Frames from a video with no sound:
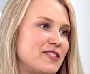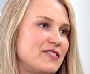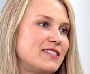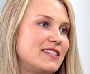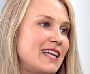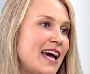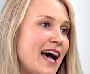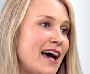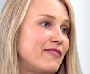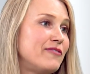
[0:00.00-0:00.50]

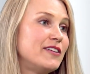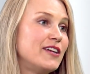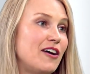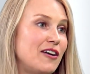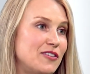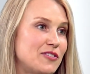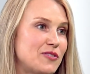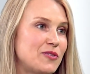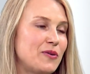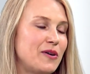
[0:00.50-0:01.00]
staff and
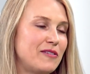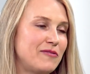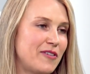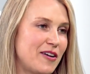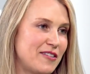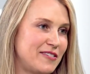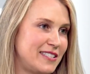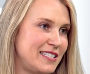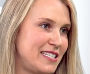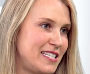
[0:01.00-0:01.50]
also our
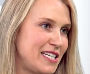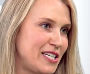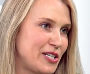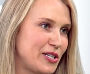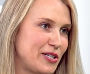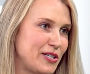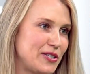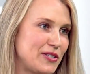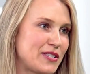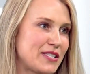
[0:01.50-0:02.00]

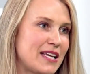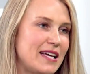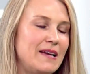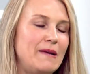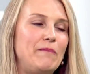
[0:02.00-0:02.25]
volunteers,